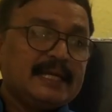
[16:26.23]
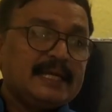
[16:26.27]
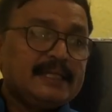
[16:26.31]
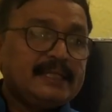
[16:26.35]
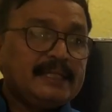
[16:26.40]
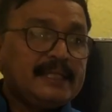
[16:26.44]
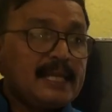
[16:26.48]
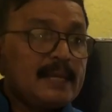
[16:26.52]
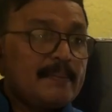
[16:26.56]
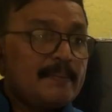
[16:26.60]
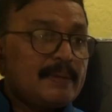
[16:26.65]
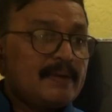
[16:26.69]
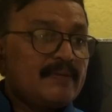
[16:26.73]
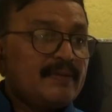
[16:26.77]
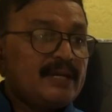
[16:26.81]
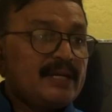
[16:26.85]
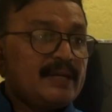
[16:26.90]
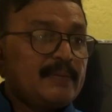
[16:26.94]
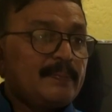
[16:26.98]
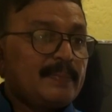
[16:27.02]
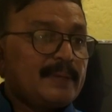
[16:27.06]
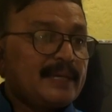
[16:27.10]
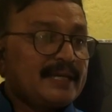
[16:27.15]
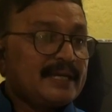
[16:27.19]
They
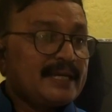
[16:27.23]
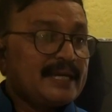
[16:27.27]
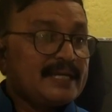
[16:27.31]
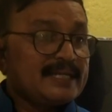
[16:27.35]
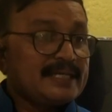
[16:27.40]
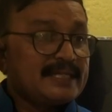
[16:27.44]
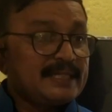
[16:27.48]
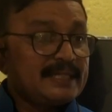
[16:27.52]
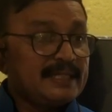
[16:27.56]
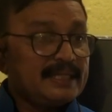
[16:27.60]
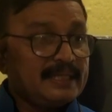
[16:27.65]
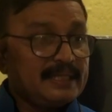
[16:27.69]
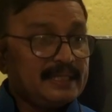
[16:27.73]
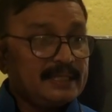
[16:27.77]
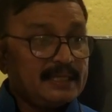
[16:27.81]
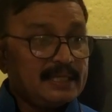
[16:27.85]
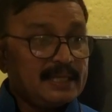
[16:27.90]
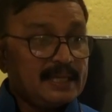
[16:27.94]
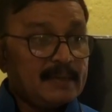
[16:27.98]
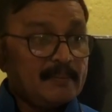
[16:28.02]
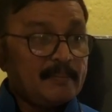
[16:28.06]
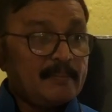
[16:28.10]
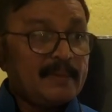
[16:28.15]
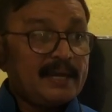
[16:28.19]
prevent pregnancy
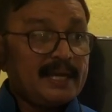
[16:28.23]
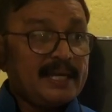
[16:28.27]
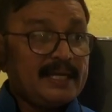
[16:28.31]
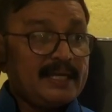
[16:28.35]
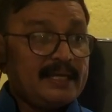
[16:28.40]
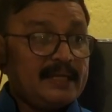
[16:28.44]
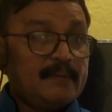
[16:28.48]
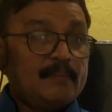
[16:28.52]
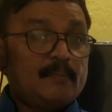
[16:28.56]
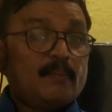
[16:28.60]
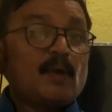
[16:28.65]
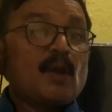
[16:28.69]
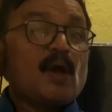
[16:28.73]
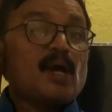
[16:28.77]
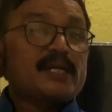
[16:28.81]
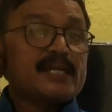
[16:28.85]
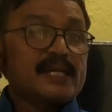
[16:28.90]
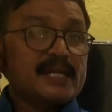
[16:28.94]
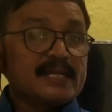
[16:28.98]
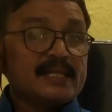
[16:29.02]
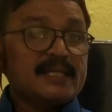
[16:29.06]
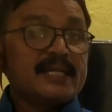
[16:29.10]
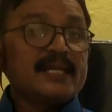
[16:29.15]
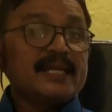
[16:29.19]
by
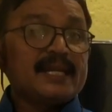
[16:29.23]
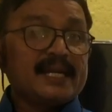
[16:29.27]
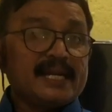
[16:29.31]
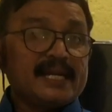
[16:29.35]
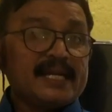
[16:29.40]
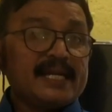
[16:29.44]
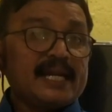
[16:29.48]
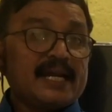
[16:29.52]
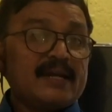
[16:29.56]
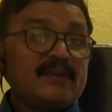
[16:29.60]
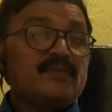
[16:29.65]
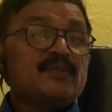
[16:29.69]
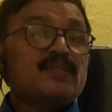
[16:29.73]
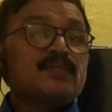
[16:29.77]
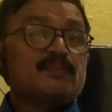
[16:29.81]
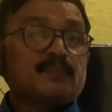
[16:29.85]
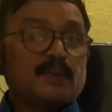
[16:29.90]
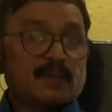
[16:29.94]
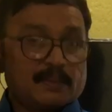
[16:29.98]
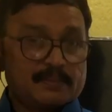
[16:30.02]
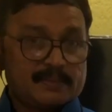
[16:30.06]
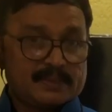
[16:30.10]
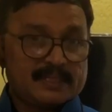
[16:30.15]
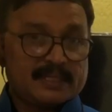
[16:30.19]
blocking the entry of
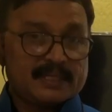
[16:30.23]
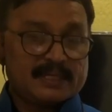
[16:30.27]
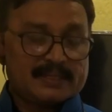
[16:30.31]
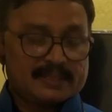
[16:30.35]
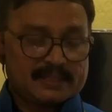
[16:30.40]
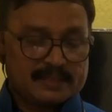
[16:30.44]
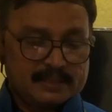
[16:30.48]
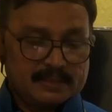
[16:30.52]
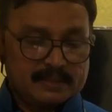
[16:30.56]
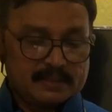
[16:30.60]
sperm cells.